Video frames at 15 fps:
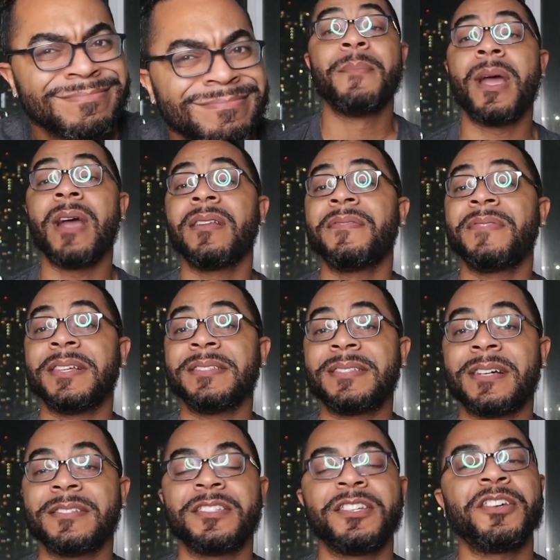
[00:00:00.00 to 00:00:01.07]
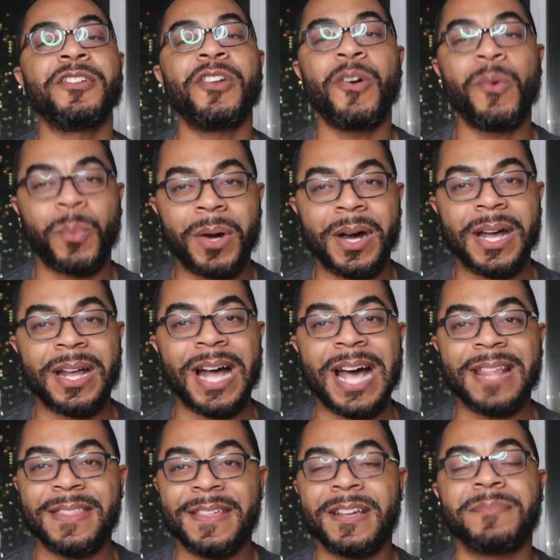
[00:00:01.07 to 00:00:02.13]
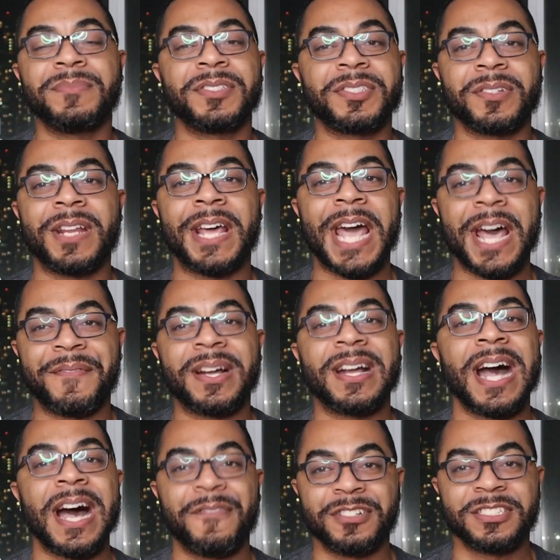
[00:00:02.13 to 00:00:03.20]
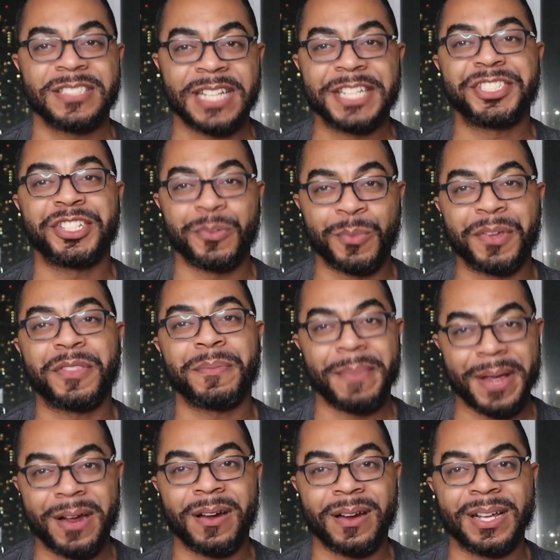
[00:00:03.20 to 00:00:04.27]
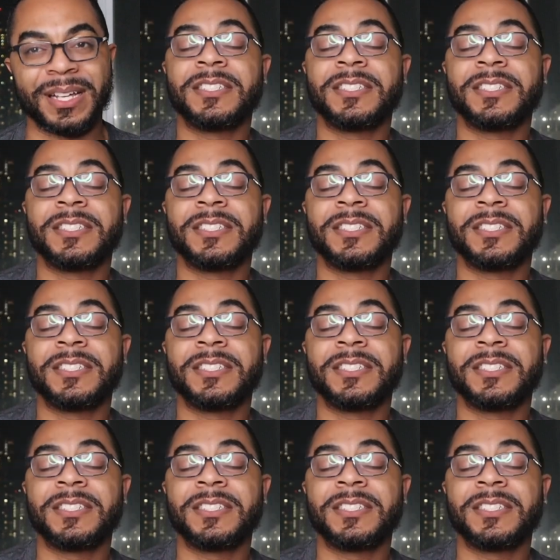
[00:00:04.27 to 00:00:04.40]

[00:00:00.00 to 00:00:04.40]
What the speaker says: Meredith then tells her, you know what? I think I'm just going to have a conversation with Mary.